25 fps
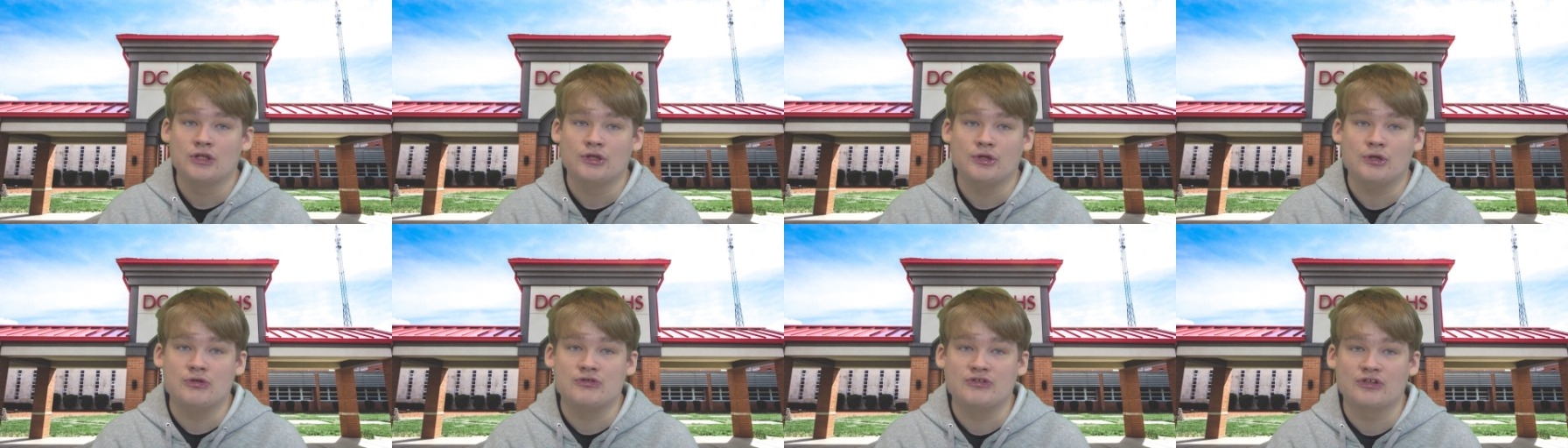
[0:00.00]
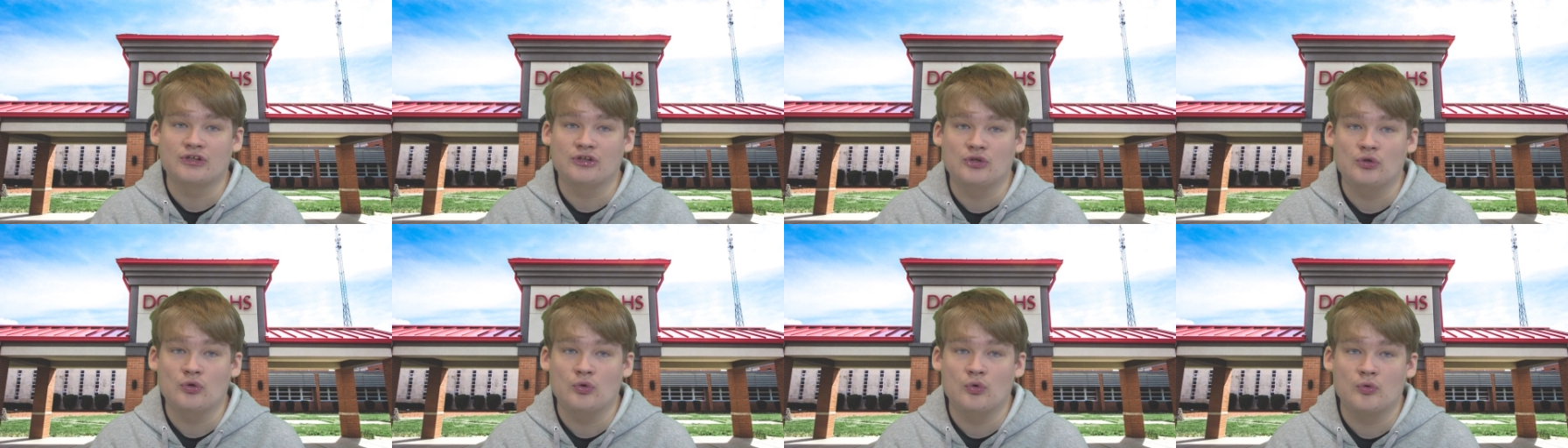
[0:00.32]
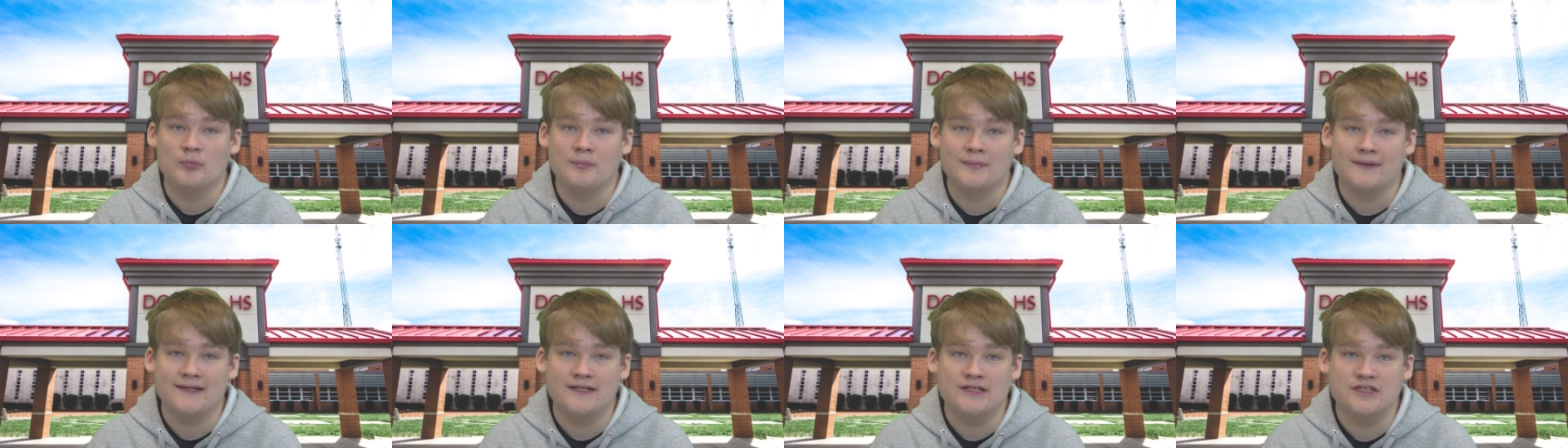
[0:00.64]
using
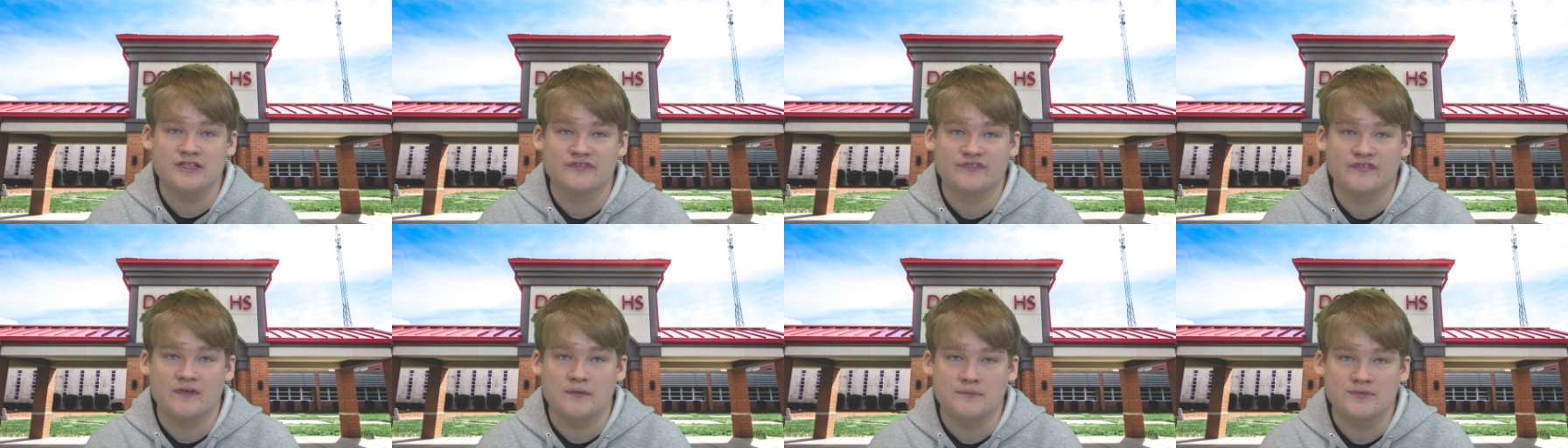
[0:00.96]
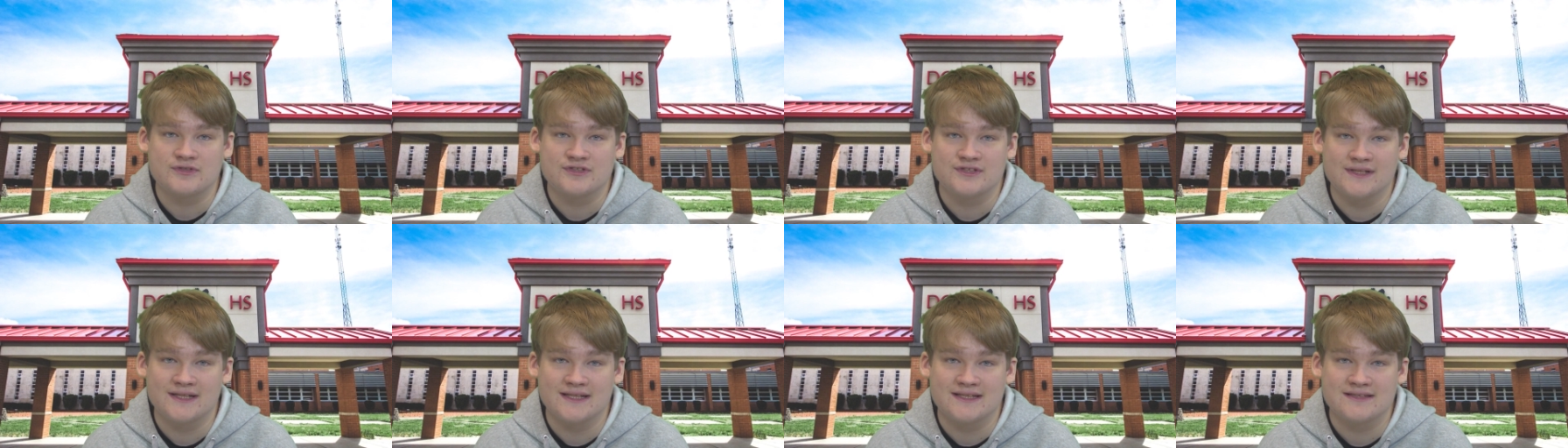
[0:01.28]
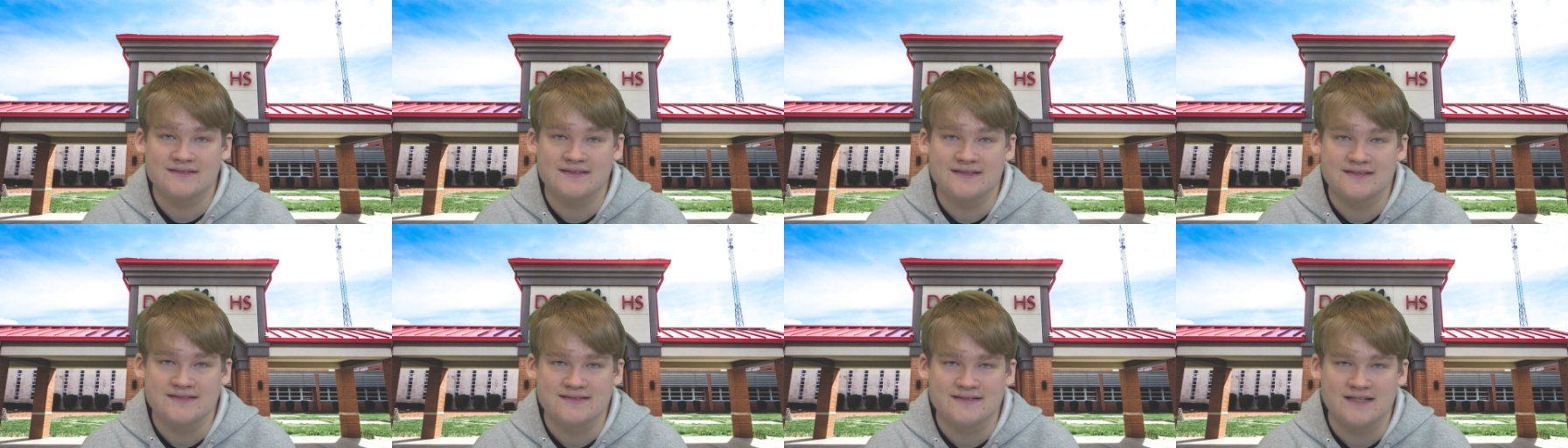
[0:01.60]
Google Meets from
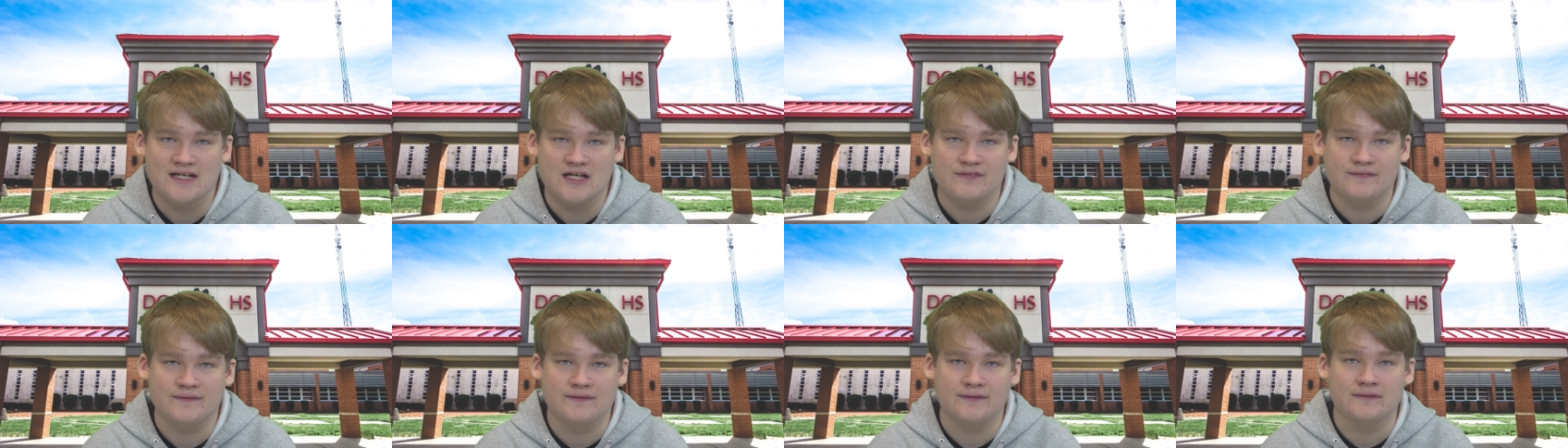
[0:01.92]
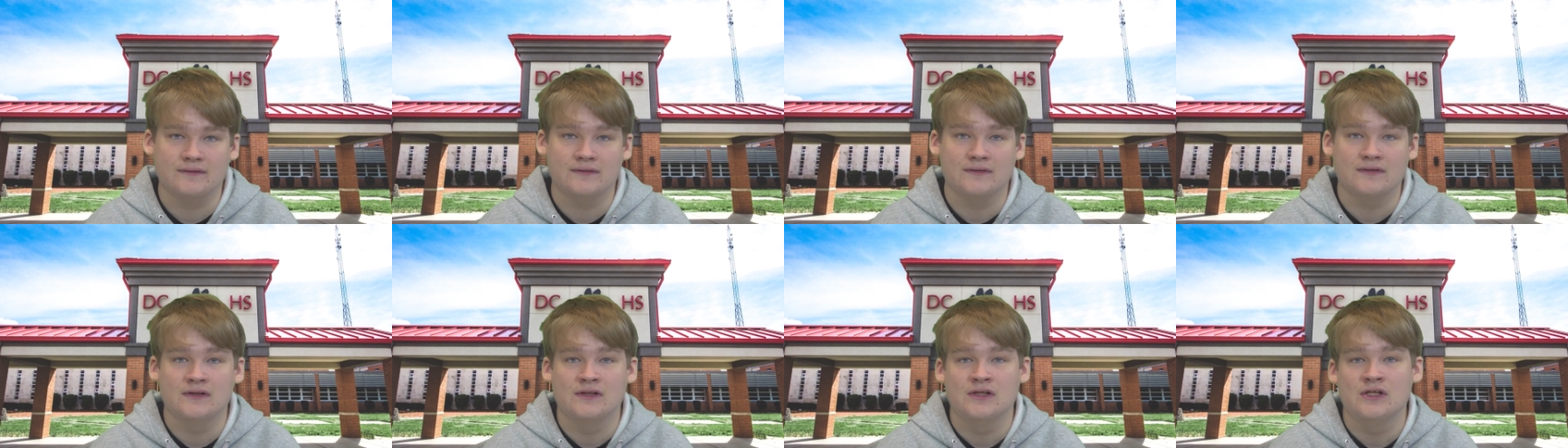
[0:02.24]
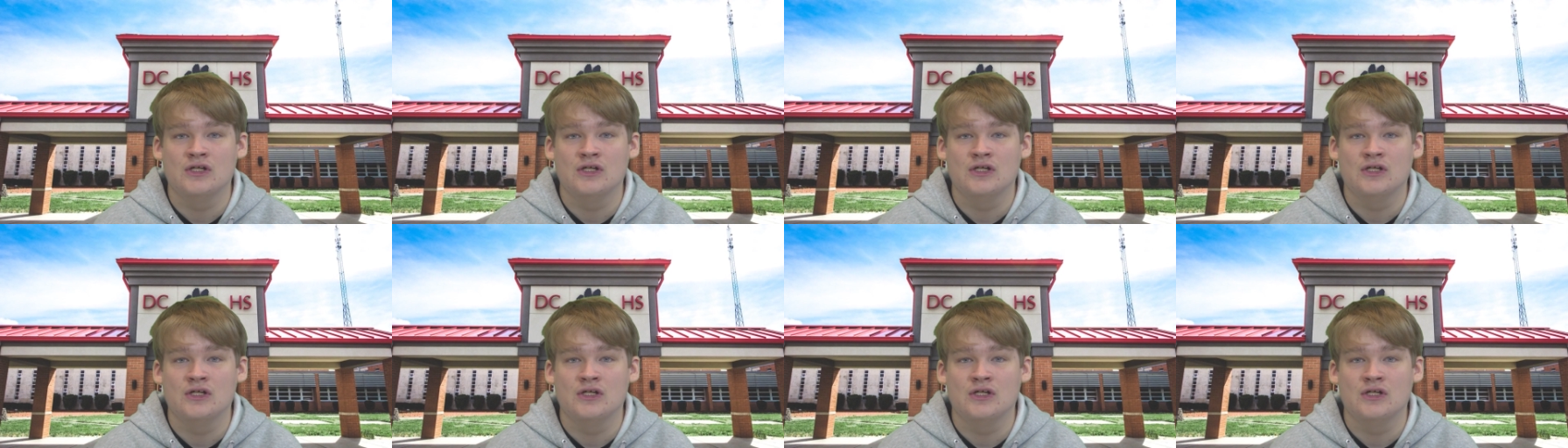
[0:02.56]
6 to 7